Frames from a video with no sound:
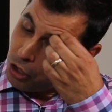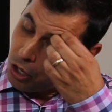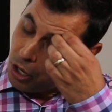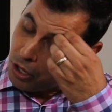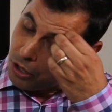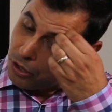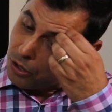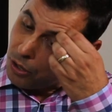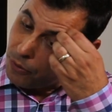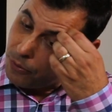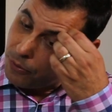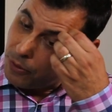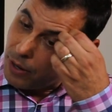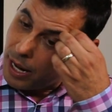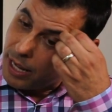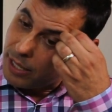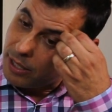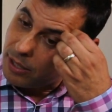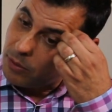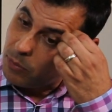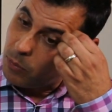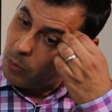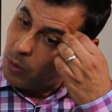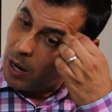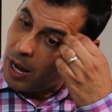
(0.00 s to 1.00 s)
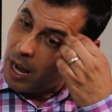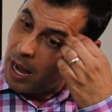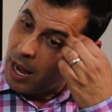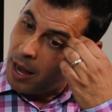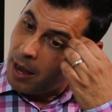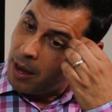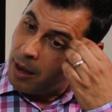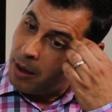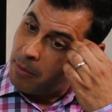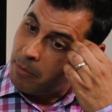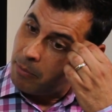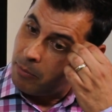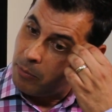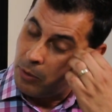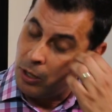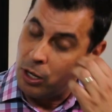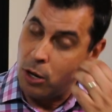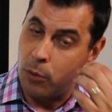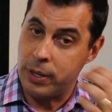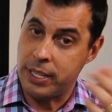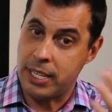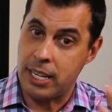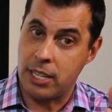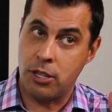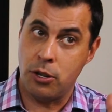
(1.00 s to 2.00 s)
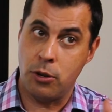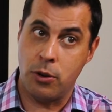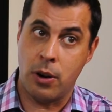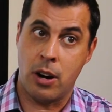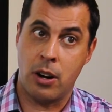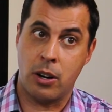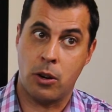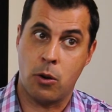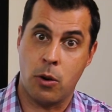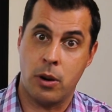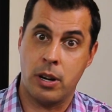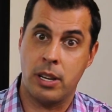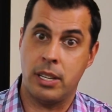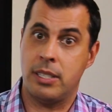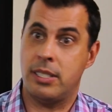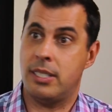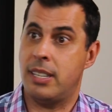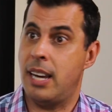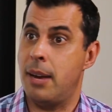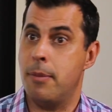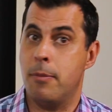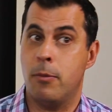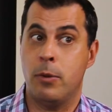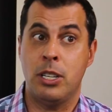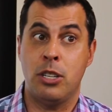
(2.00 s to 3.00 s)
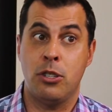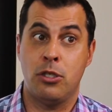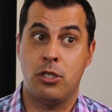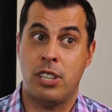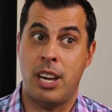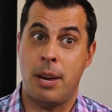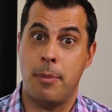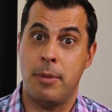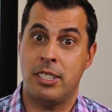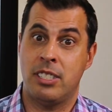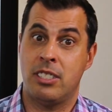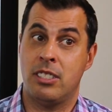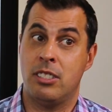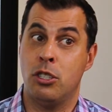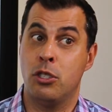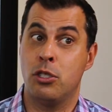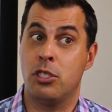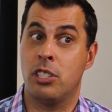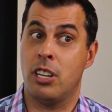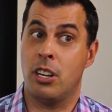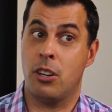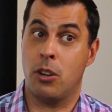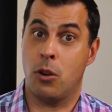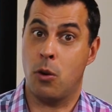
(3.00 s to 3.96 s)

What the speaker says: Sure. So for us, we tend to do our quarterly statement. We do statements usually